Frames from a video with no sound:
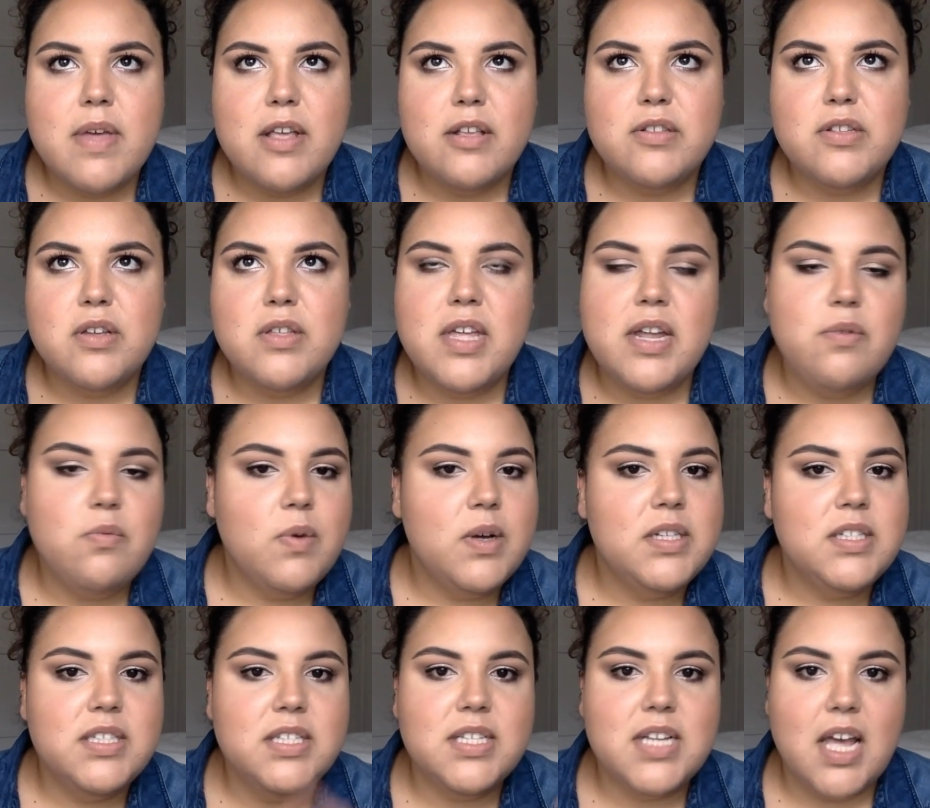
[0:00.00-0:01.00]
So then
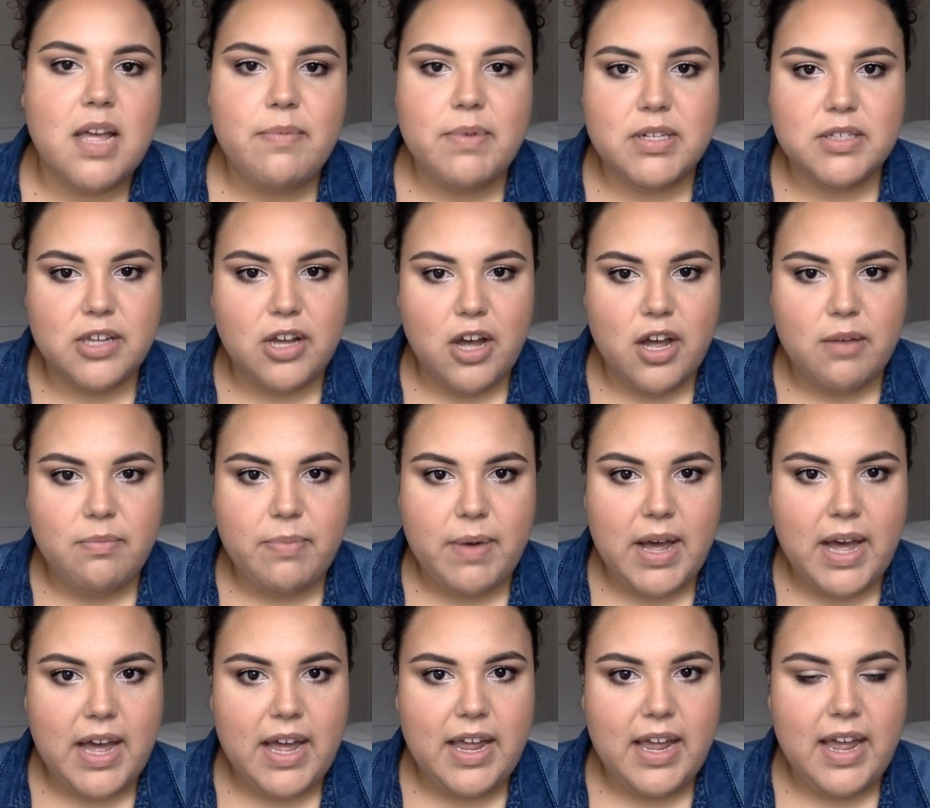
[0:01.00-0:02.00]
once the time has gone
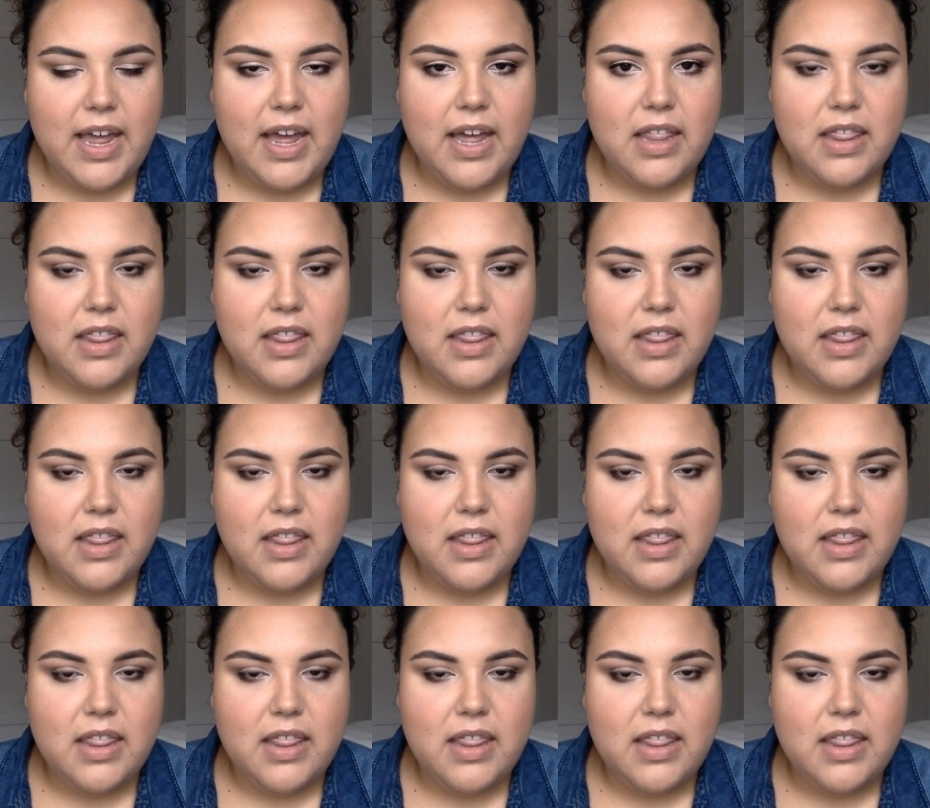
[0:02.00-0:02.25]
by,